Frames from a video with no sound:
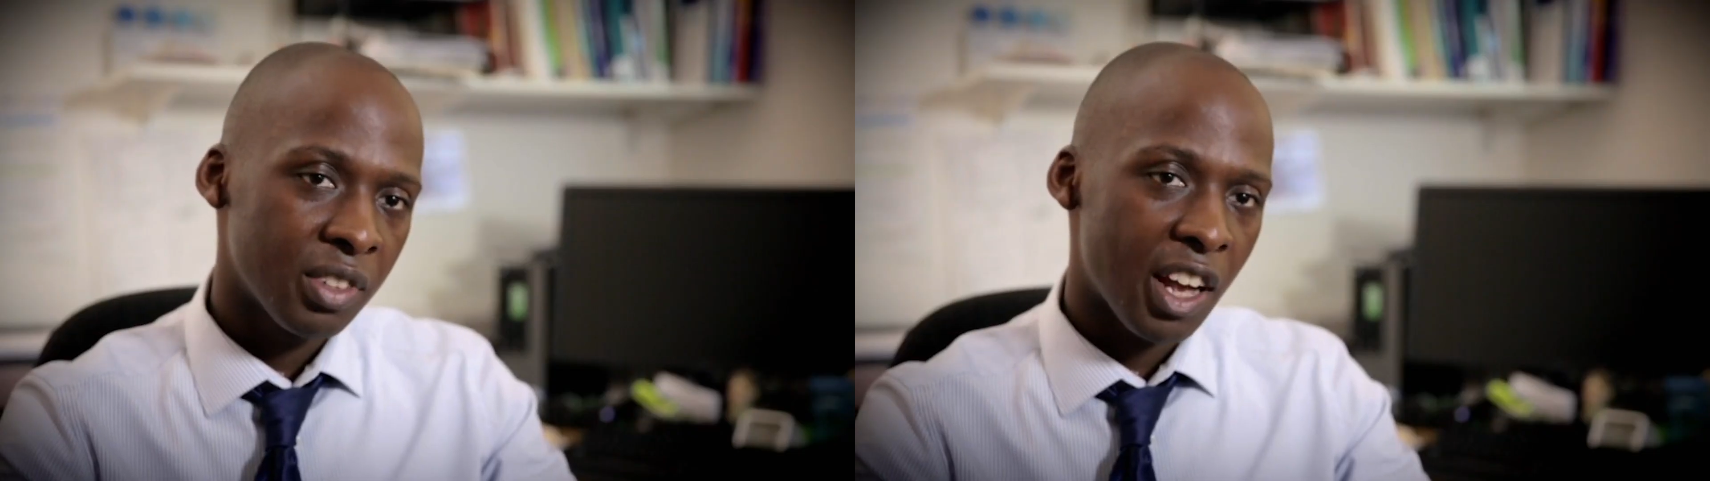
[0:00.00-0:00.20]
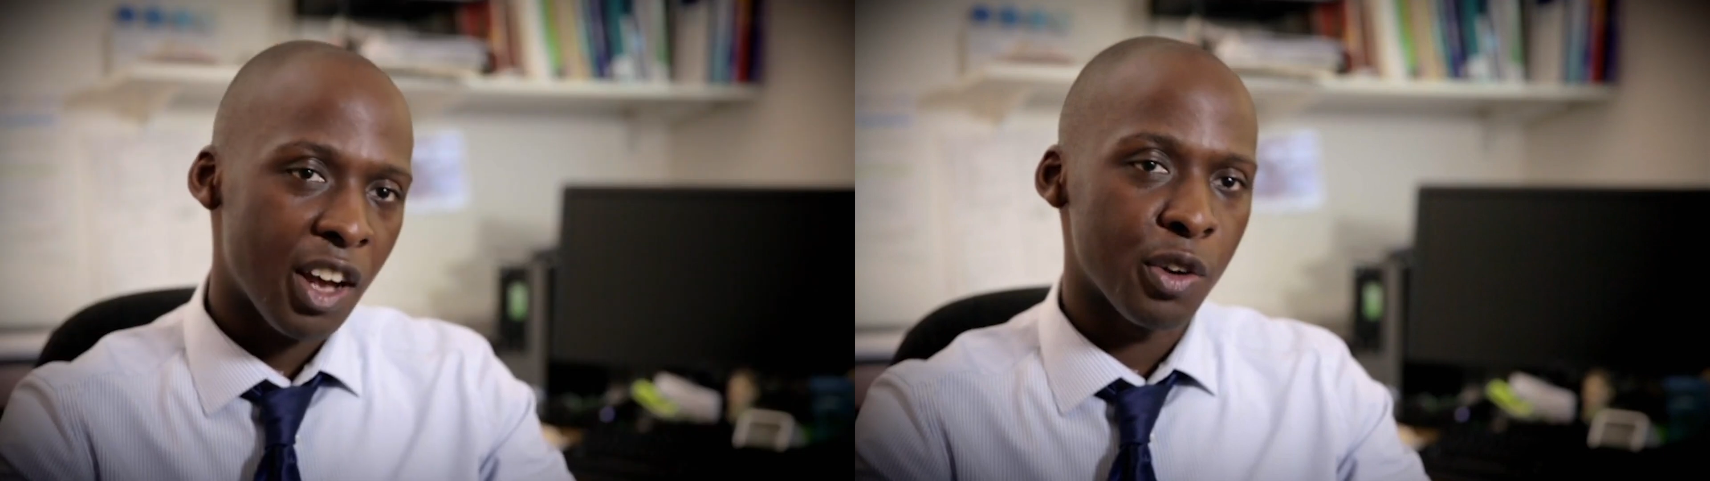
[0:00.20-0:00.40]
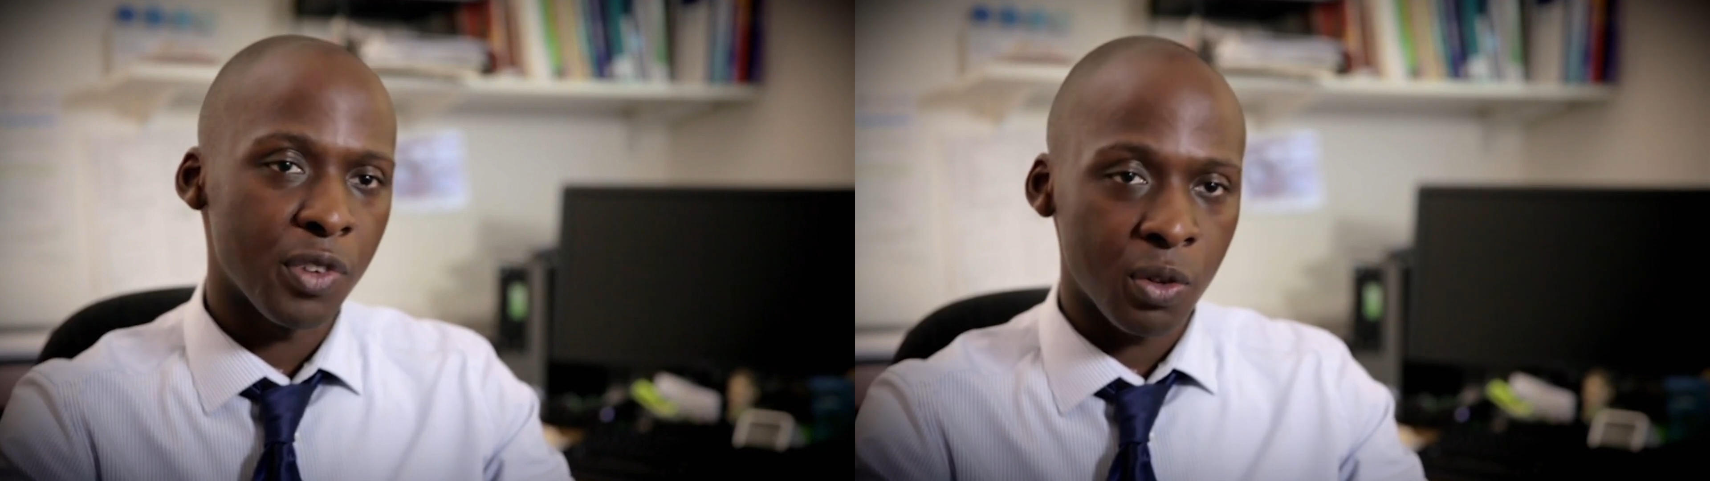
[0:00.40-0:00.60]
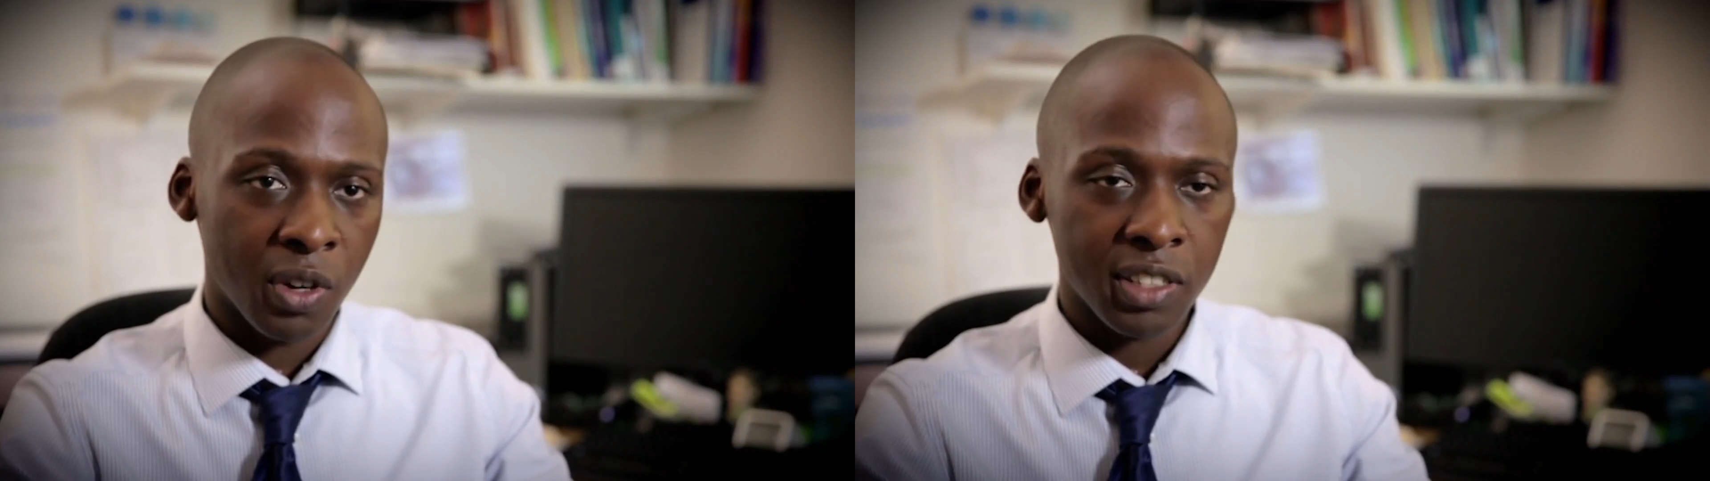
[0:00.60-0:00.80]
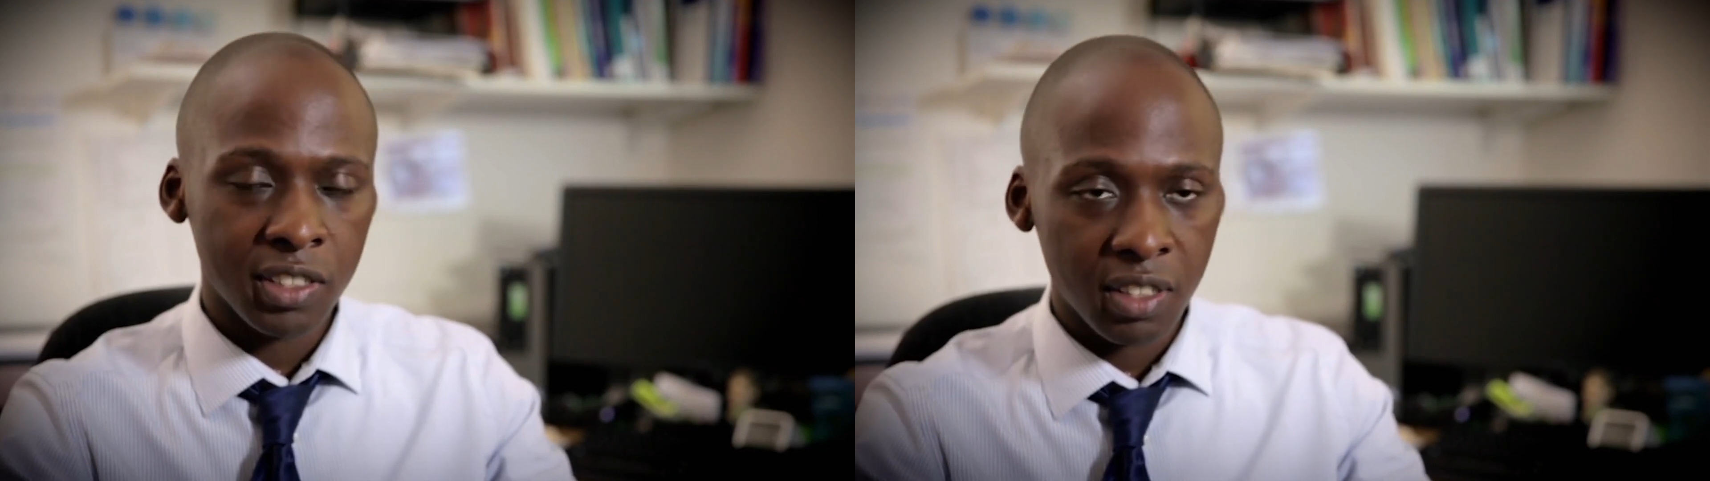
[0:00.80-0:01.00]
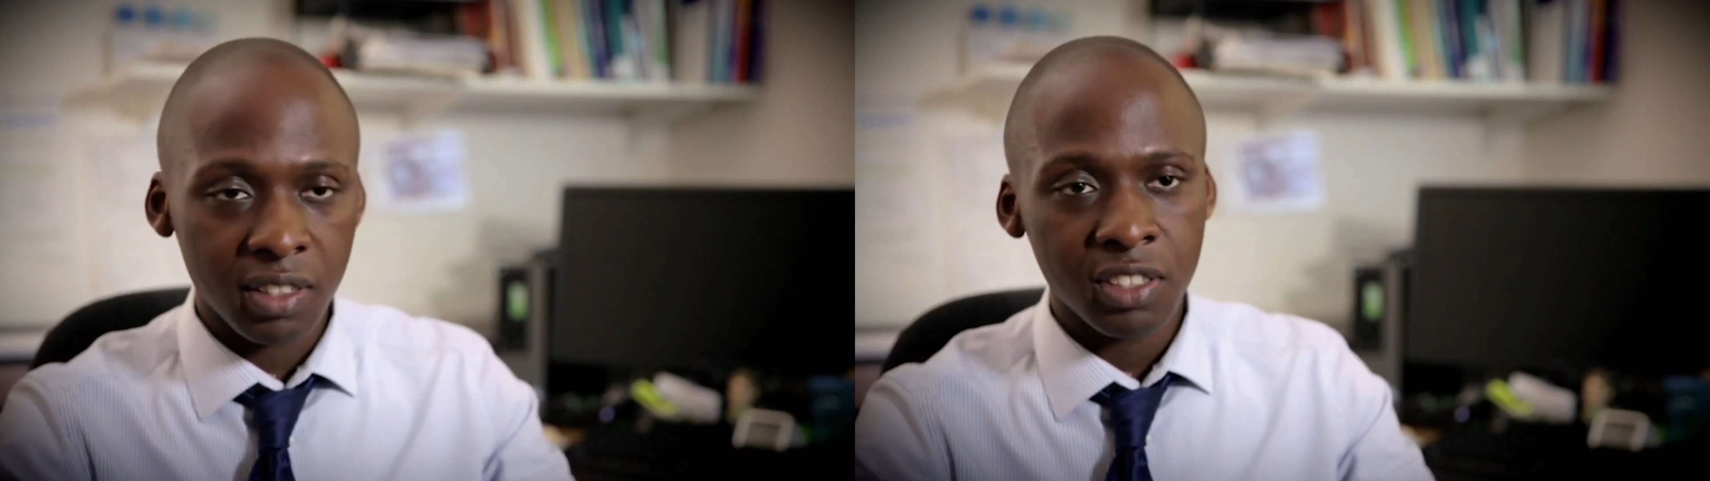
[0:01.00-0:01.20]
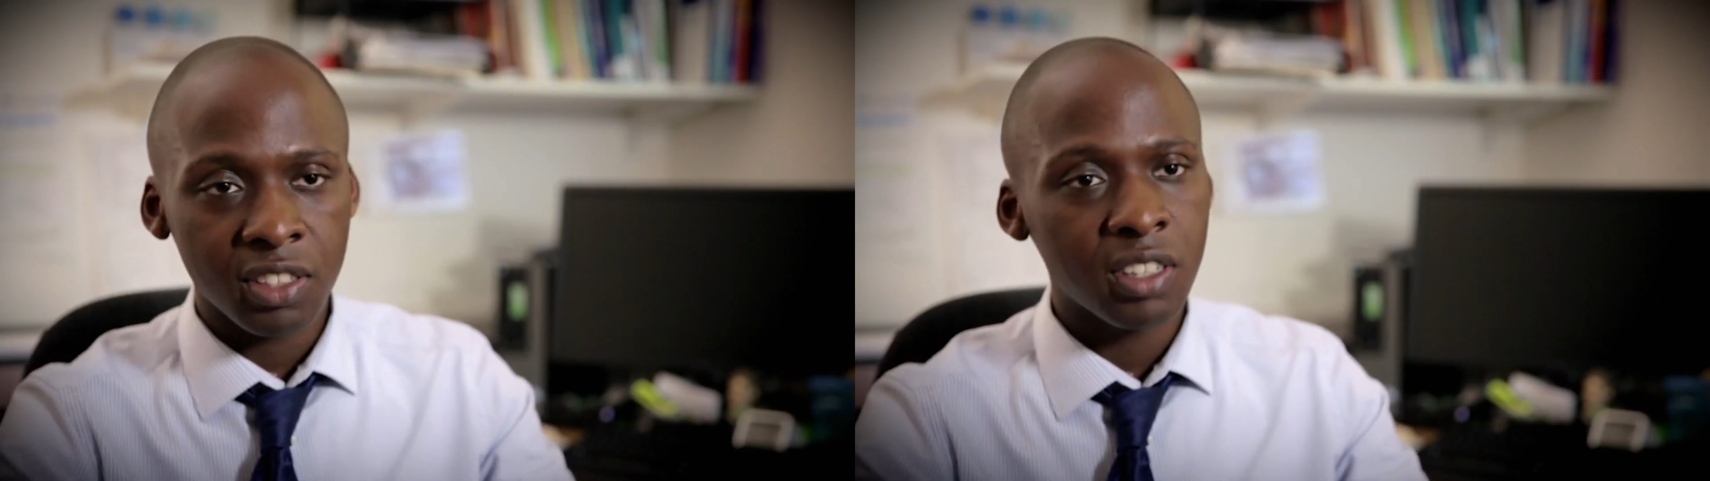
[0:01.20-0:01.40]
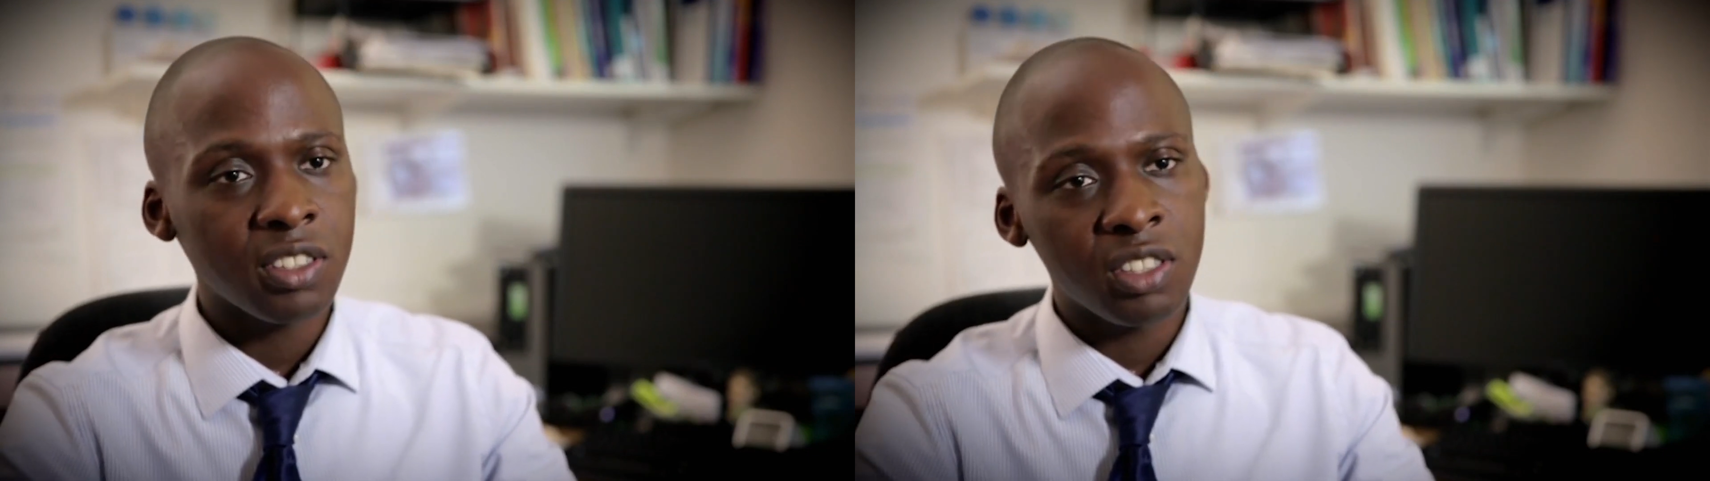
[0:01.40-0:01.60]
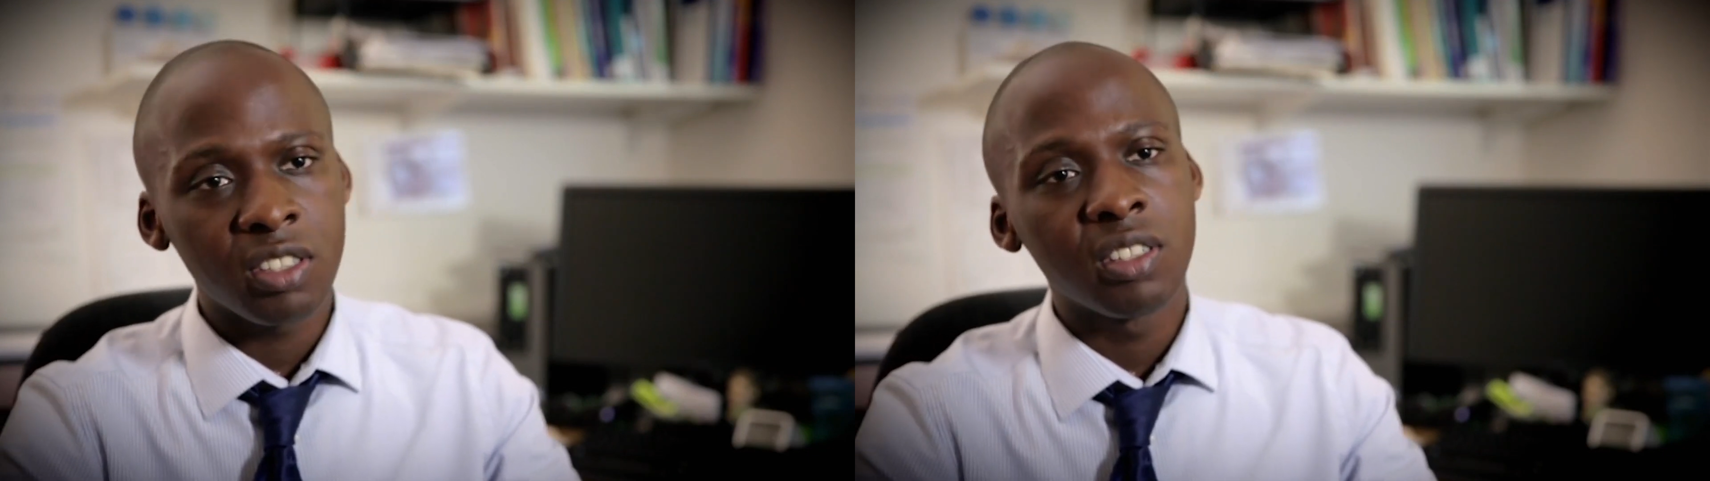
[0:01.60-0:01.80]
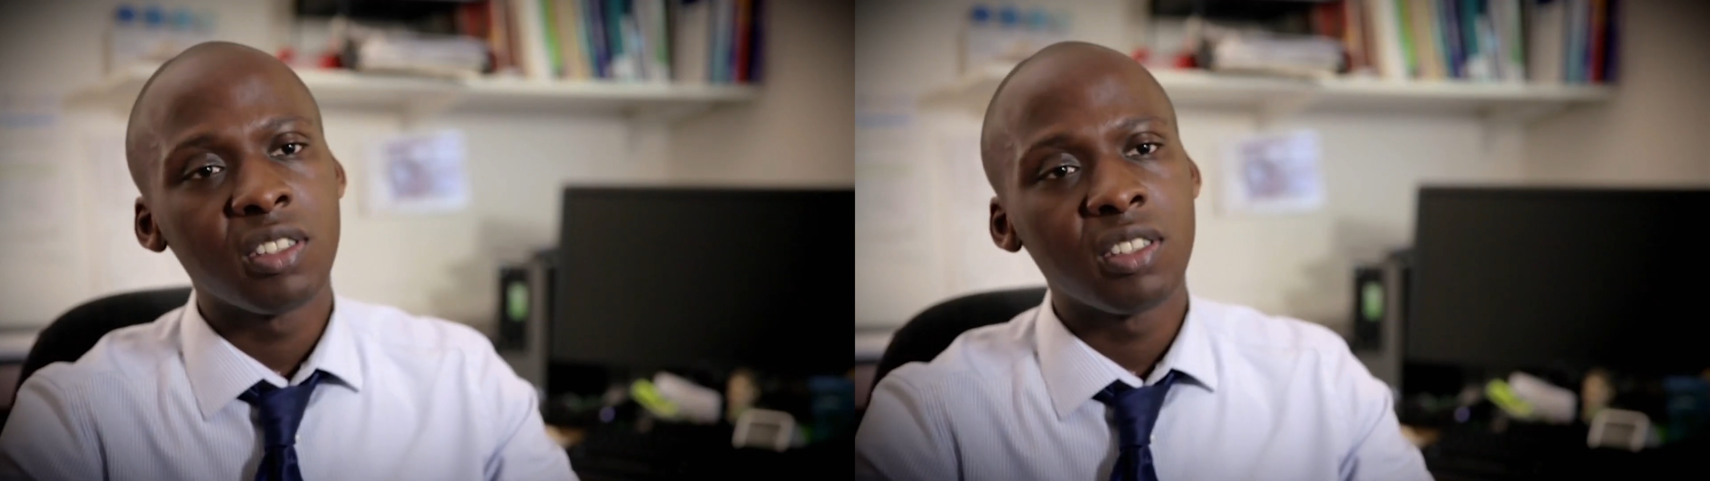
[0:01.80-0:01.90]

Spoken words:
out of a rut as such,